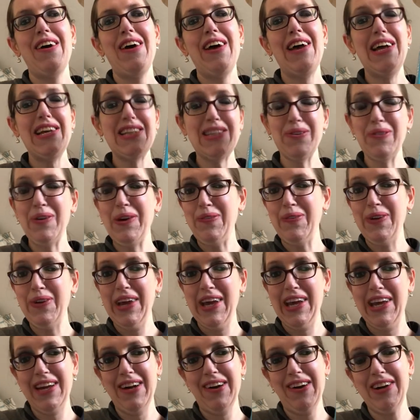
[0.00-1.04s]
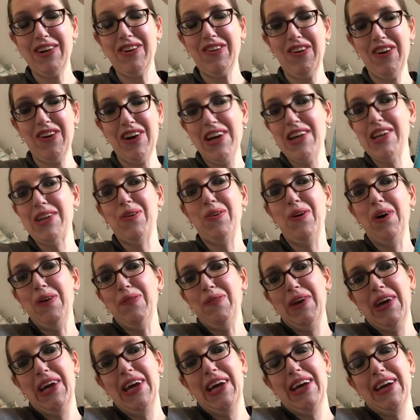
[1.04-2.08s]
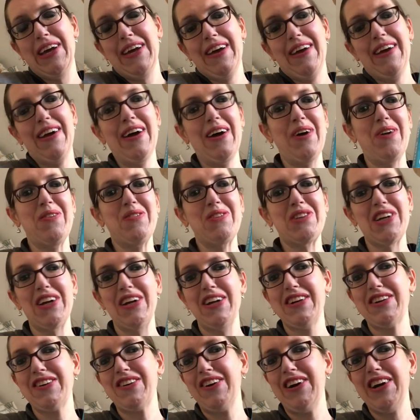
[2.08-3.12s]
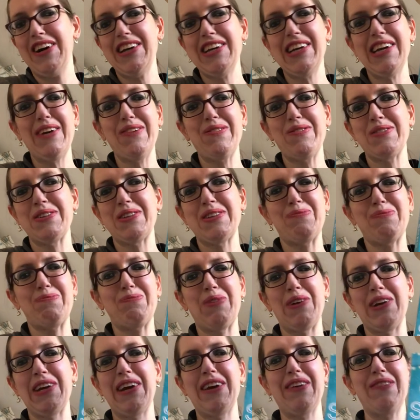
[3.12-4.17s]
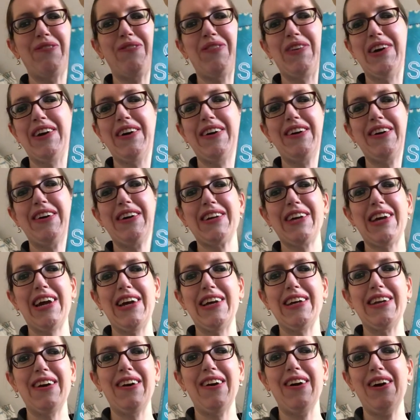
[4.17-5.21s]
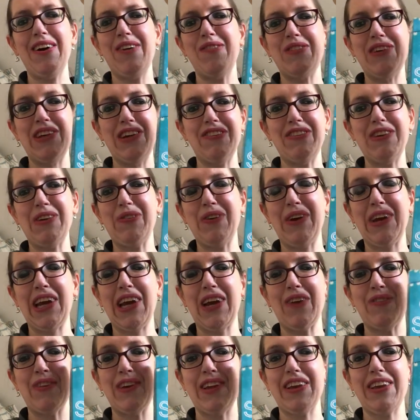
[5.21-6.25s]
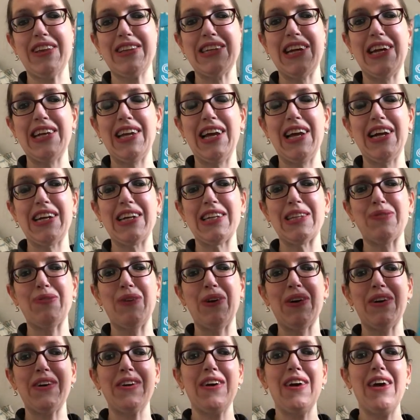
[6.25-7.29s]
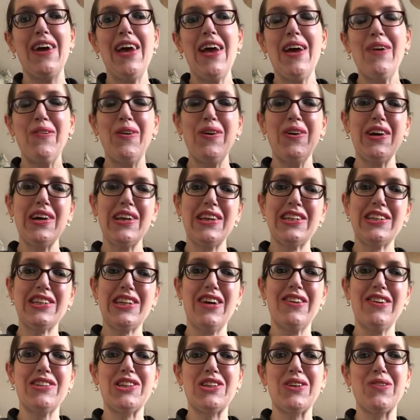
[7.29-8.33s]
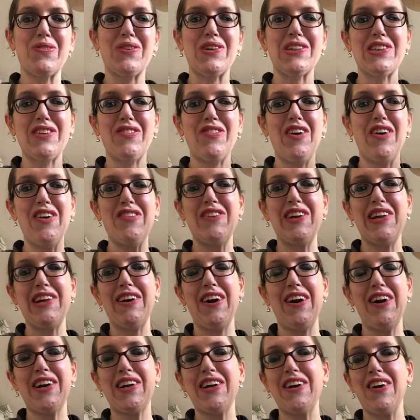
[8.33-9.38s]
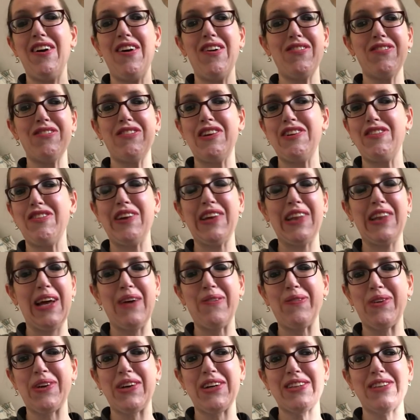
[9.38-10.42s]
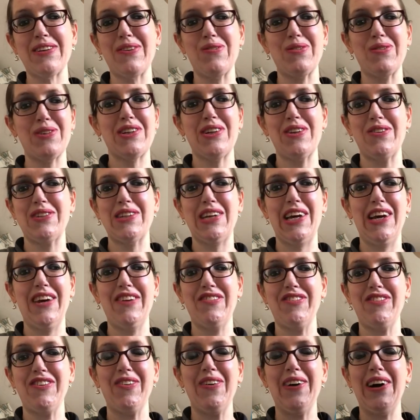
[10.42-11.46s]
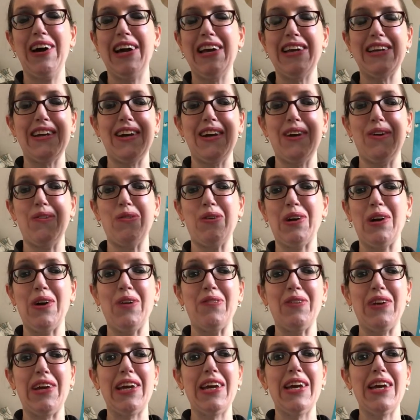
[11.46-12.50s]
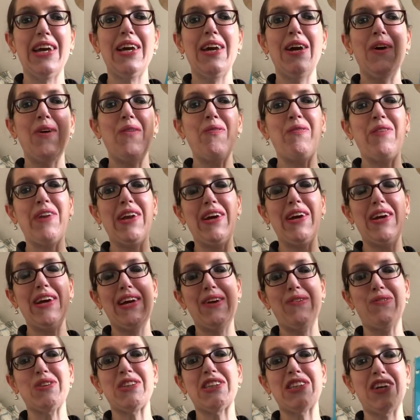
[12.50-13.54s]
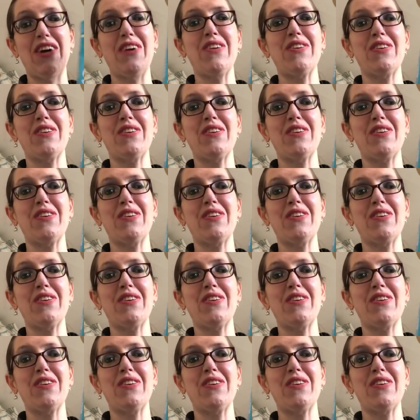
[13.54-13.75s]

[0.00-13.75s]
It's a weepy. I cried quite a bit. Charlotte cried. It was brilliant. But again, I am definitely picking up another Danny Atkins book. It will go to the charity shop, because if I read, I can't reread that because it was too tearful and it will kill me. But it was so